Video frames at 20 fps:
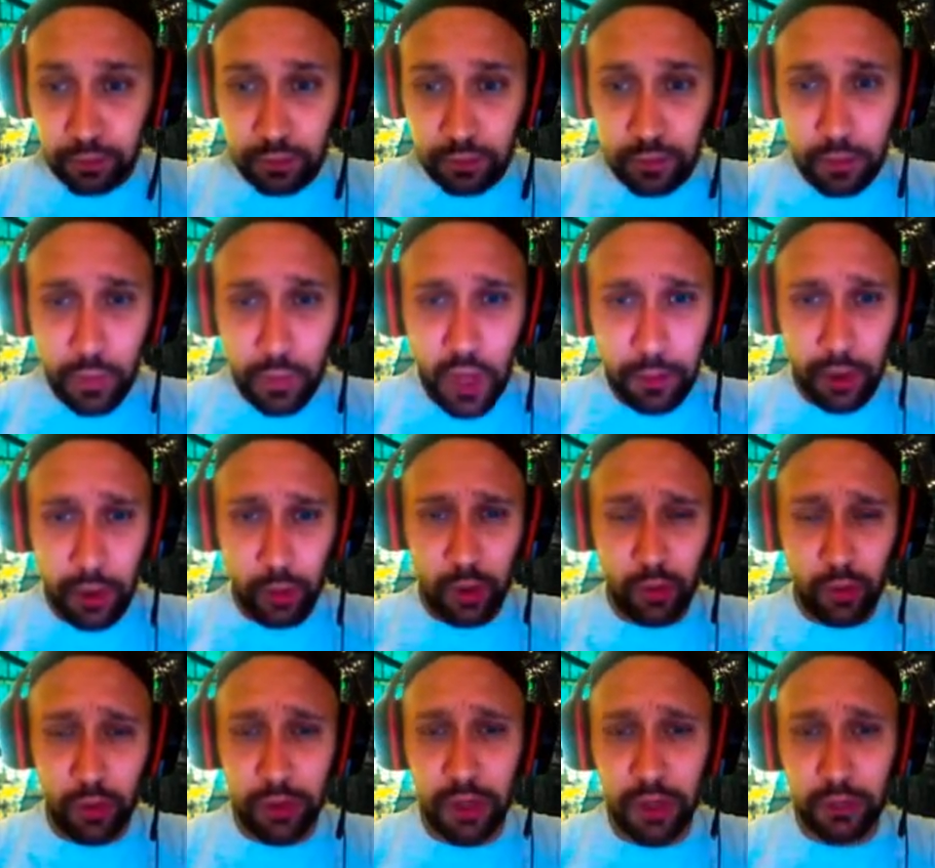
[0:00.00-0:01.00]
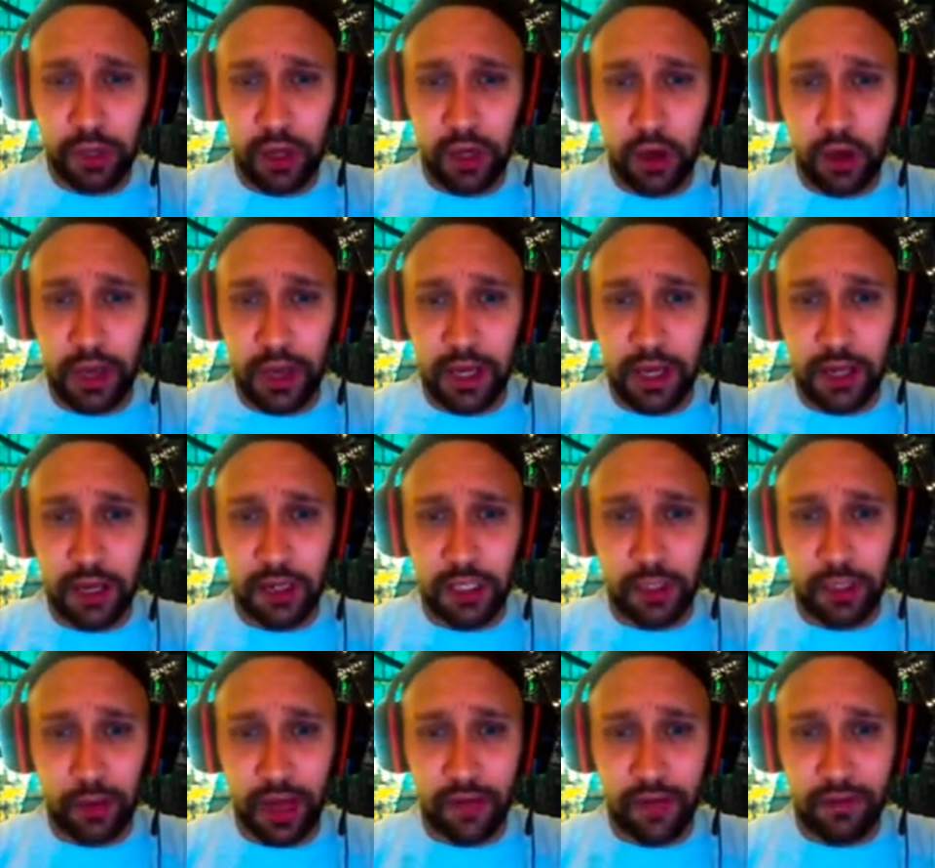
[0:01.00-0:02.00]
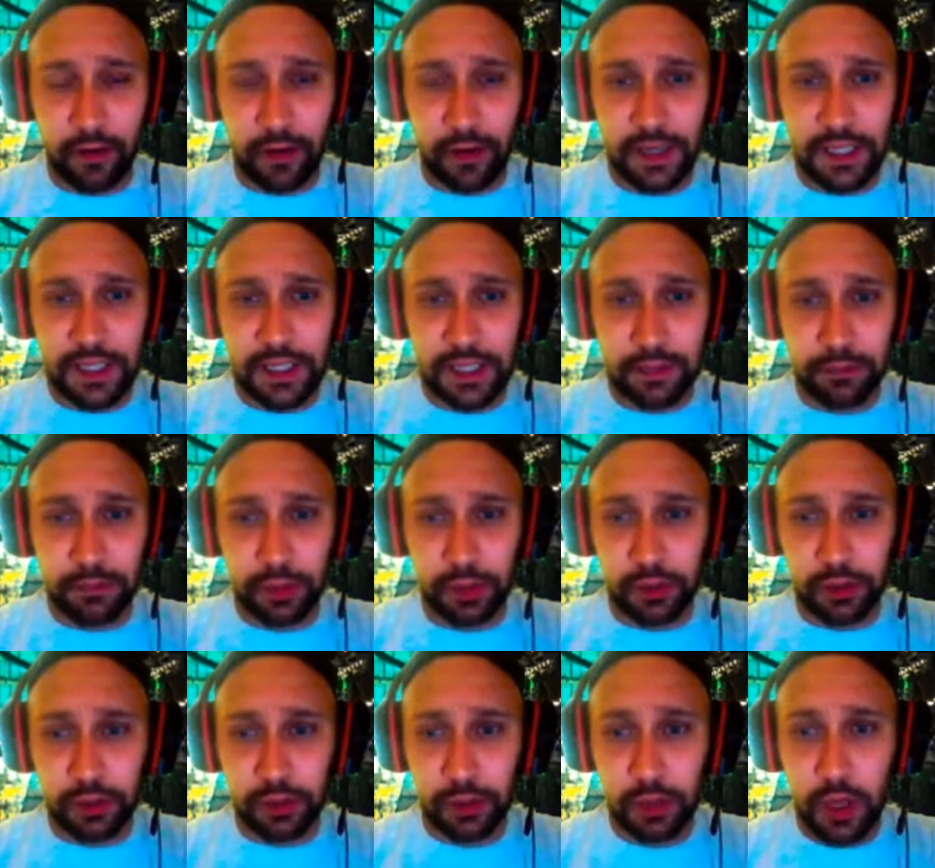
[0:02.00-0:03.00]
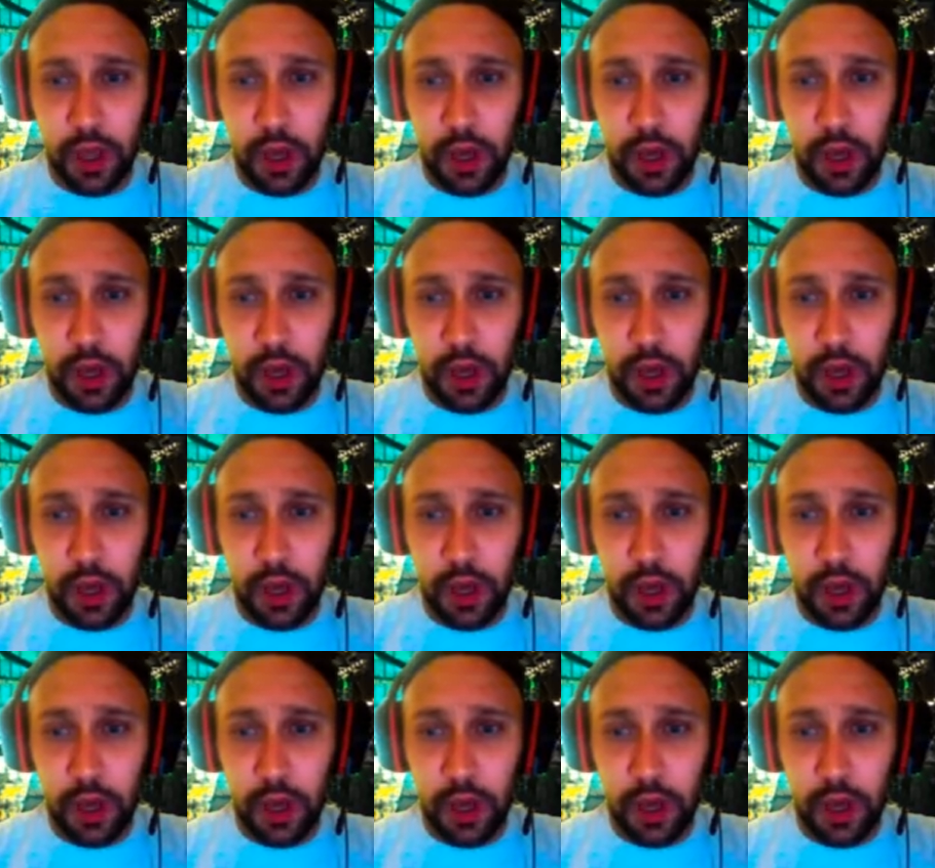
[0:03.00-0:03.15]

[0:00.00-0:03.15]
But we will be able to go in and do a very simple